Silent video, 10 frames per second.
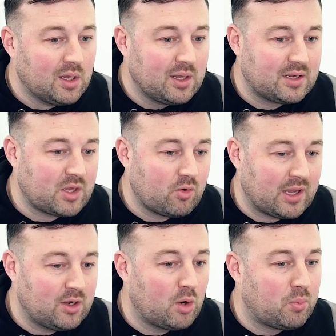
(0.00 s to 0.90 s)
it's
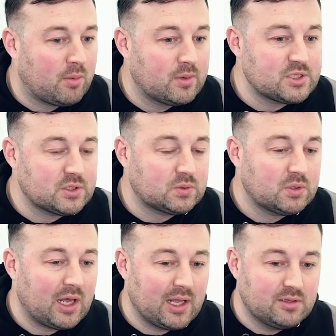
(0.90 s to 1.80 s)
okay, no problem at
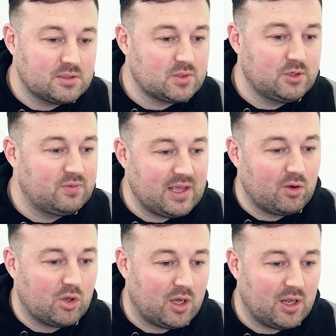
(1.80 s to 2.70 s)
all. And you've
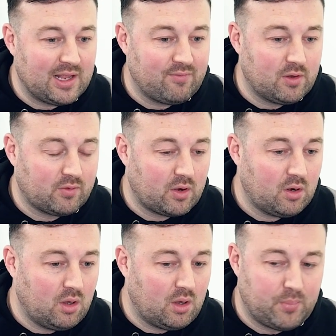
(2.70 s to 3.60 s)
then got a level of going,
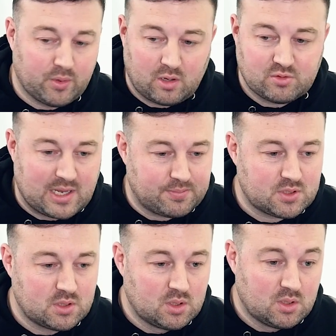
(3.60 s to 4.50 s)
but those apps,